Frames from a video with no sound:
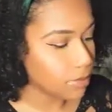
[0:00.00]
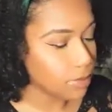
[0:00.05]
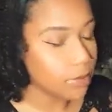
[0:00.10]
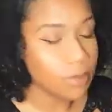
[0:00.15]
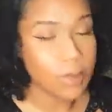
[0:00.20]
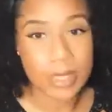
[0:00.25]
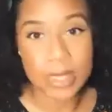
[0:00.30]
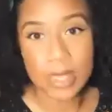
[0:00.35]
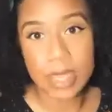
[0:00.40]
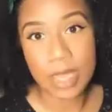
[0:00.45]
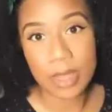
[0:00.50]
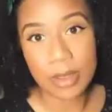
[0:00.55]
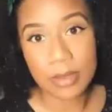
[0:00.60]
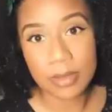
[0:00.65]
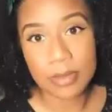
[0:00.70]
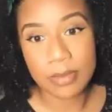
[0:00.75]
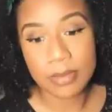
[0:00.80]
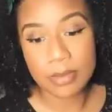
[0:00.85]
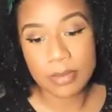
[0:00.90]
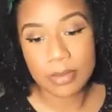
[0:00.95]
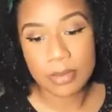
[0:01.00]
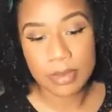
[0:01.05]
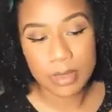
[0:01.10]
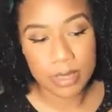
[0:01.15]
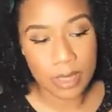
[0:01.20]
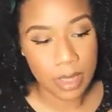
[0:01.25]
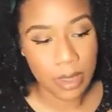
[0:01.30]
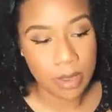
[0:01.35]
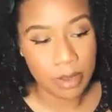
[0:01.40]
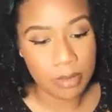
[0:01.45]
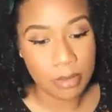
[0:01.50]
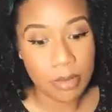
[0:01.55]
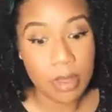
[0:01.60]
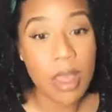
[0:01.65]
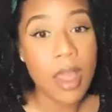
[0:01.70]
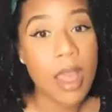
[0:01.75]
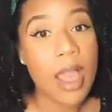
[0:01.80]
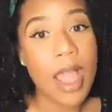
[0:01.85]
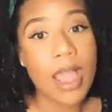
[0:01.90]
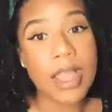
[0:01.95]
was a gift, so
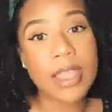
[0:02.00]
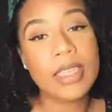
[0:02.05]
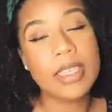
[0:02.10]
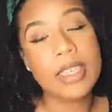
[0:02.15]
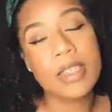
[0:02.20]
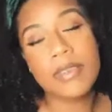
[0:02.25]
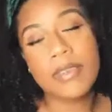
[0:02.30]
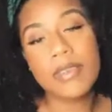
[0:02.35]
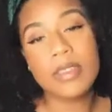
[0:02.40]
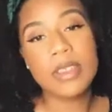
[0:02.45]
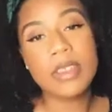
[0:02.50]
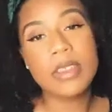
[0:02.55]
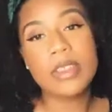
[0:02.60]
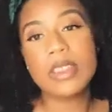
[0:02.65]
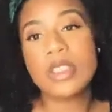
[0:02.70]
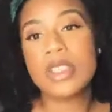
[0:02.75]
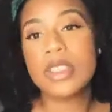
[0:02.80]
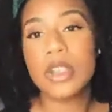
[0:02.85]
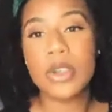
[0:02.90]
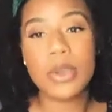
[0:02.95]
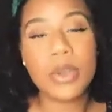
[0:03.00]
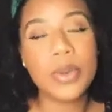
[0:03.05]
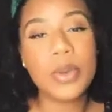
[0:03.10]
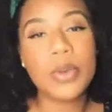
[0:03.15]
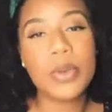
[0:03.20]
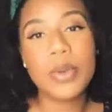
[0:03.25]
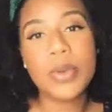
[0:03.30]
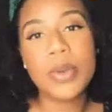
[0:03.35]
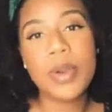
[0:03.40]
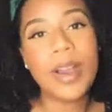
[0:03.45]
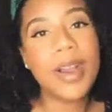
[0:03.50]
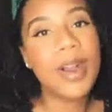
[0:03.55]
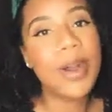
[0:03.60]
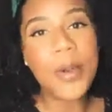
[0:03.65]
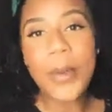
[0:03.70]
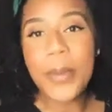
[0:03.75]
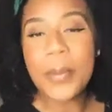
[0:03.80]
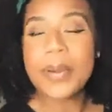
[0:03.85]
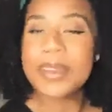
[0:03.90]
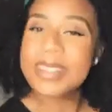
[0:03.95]
I can definitely just show you a
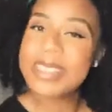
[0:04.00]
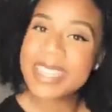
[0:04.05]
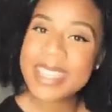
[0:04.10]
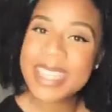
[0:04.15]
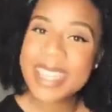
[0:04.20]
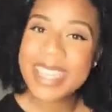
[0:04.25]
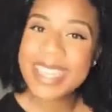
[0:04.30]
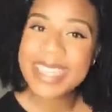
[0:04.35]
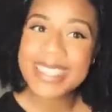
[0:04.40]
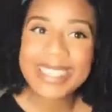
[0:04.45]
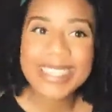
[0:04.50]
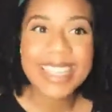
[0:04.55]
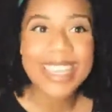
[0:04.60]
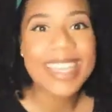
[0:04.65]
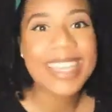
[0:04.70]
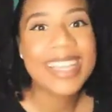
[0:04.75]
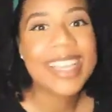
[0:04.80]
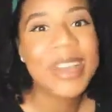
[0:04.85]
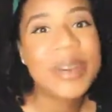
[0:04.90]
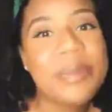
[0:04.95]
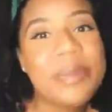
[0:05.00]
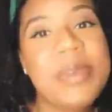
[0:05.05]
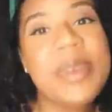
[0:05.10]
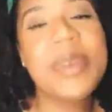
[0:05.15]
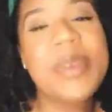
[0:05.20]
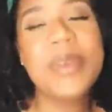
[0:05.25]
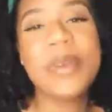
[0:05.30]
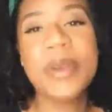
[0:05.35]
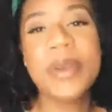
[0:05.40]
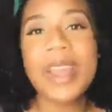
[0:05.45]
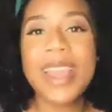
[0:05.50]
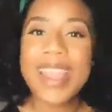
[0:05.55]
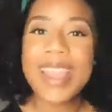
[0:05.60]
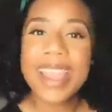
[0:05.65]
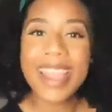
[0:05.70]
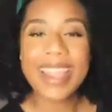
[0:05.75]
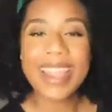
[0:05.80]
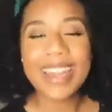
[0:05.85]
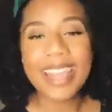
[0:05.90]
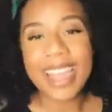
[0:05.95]
whole bunch of things that can help you
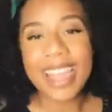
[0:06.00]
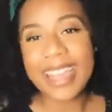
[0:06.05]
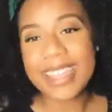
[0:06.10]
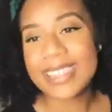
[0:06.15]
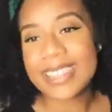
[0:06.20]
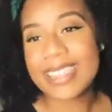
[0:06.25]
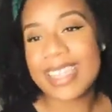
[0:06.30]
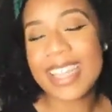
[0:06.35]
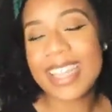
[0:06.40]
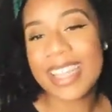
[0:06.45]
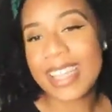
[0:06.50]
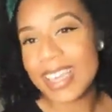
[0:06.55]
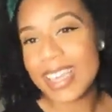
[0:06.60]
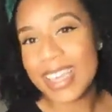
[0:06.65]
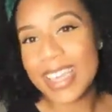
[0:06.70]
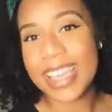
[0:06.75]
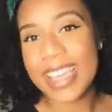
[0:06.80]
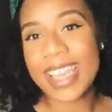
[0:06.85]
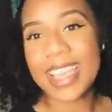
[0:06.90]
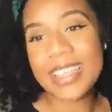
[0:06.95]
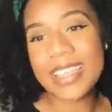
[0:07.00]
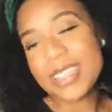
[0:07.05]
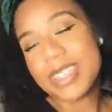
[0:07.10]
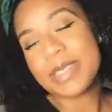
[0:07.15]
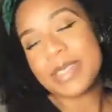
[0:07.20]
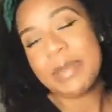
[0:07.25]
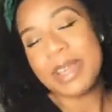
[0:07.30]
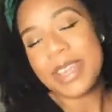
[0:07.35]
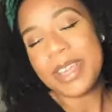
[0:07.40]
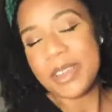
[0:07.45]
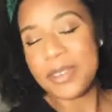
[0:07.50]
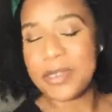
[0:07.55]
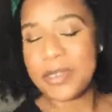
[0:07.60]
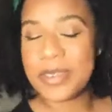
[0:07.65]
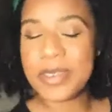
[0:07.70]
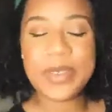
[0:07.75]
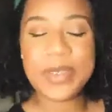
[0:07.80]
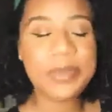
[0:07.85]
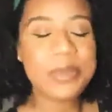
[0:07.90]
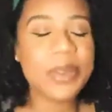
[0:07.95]
enhance a look and just make you
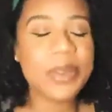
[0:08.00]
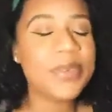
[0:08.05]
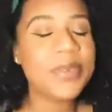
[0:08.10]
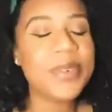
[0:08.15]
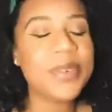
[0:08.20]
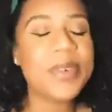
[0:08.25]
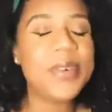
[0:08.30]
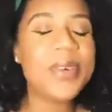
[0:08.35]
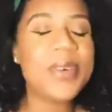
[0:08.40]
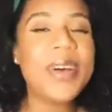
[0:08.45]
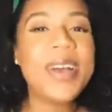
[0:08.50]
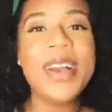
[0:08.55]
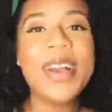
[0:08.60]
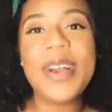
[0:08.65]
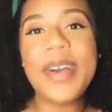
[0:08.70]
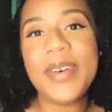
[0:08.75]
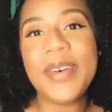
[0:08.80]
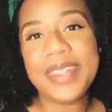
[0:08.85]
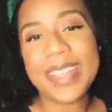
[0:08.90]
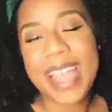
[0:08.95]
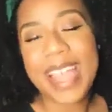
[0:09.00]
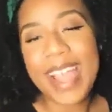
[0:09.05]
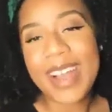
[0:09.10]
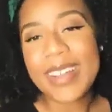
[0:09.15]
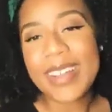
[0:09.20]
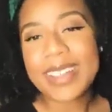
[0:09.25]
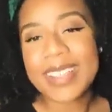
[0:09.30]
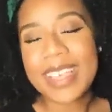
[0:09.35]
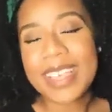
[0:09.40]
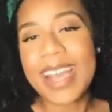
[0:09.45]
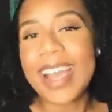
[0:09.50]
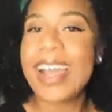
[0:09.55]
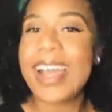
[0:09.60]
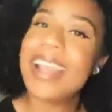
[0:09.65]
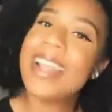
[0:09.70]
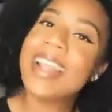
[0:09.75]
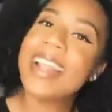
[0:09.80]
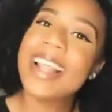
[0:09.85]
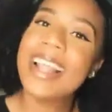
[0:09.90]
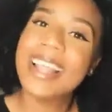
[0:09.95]
feel beautiful on the
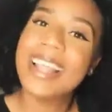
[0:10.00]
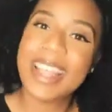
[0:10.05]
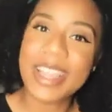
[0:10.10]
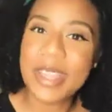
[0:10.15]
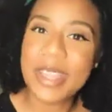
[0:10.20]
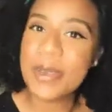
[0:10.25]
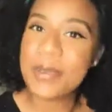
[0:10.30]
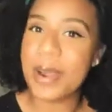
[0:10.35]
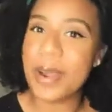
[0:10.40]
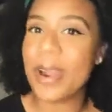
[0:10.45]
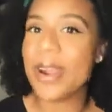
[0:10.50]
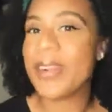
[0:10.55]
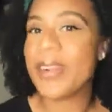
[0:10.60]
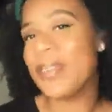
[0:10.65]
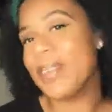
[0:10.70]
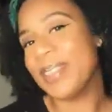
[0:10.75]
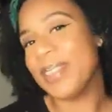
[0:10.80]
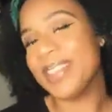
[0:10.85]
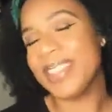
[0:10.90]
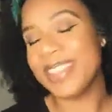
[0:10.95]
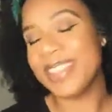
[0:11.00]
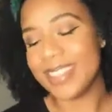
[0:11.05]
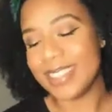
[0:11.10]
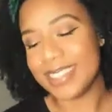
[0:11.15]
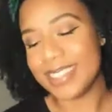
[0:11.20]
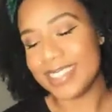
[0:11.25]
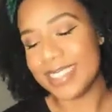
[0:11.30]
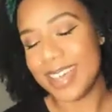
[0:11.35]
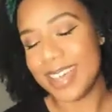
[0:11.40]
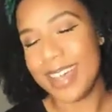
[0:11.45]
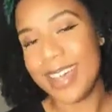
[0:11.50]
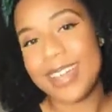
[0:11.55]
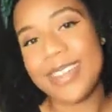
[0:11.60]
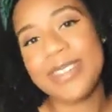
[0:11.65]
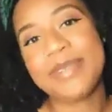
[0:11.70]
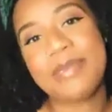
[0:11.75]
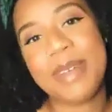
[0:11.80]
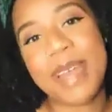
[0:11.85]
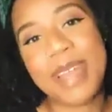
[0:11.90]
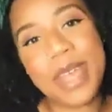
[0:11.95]
outside like you are on the inside.
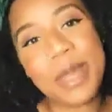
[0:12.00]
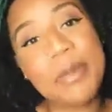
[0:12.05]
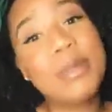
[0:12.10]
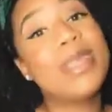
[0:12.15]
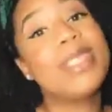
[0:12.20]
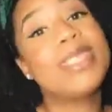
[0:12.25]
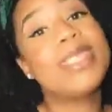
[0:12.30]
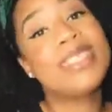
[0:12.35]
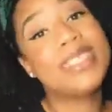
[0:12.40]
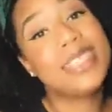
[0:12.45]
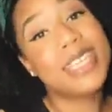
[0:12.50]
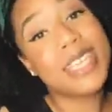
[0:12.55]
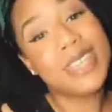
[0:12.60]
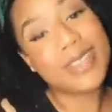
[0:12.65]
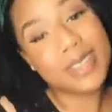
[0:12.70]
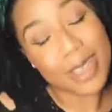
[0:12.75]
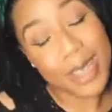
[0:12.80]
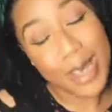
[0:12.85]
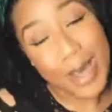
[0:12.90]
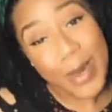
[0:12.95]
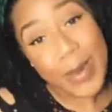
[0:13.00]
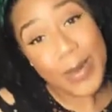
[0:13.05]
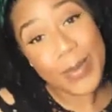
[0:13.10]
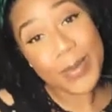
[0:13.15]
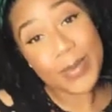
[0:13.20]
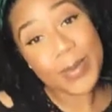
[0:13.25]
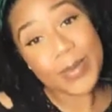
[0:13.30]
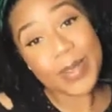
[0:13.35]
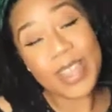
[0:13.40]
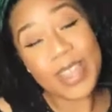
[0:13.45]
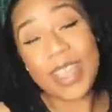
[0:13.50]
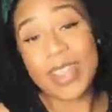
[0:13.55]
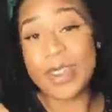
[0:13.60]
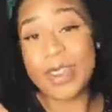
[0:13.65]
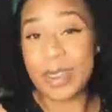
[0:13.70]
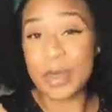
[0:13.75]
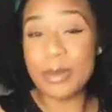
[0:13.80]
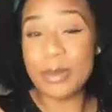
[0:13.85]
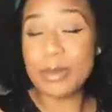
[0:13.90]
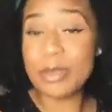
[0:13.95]
My name is T-Lo, and
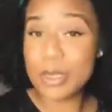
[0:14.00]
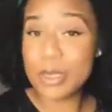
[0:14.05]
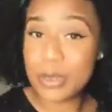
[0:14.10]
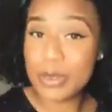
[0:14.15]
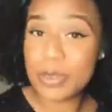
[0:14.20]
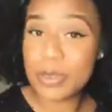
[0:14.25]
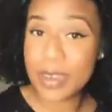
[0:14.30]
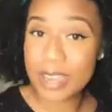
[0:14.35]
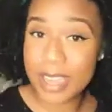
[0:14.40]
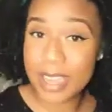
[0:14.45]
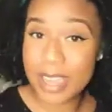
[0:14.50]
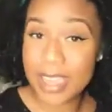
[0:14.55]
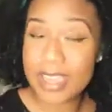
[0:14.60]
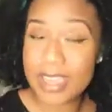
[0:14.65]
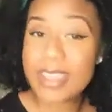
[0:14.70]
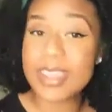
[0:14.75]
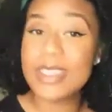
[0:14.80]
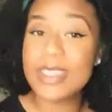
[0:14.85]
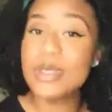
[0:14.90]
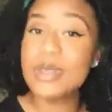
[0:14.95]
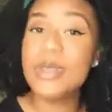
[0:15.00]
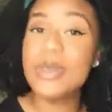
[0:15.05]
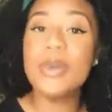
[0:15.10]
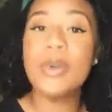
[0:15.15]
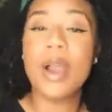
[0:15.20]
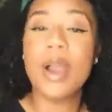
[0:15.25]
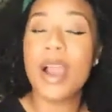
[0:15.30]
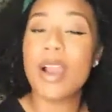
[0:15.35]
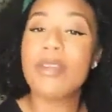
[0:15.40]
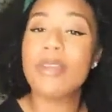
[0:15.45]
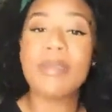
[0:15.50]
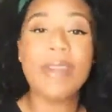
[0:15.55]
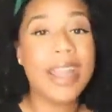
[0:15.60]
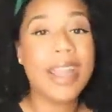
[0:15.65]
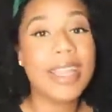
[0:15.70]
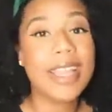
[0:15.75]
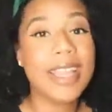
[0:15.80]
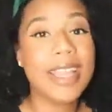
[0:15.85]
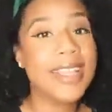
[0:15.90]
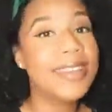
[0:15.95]
don't you forget, because you
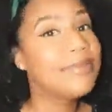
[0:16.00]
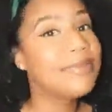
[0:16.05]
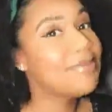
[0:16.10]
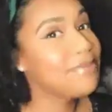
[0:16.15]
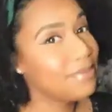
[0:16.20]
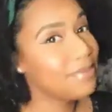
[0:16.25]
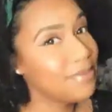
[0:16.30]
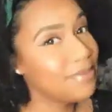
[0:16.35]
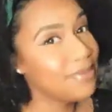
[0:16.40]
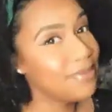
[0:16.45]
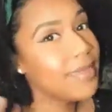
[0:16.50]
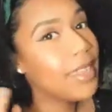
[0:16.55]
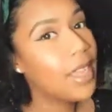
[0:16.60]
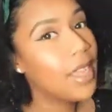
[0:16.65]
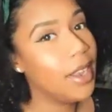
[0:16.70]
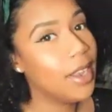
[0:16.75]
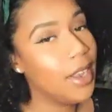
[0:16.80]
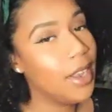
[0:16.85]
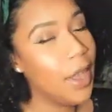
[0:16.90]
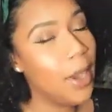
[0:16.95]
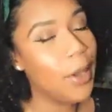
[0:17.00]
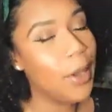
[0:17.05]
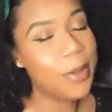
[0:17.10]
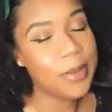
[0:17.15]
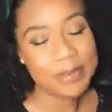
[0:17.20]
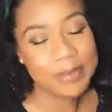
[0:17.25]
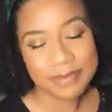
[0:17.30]
already know.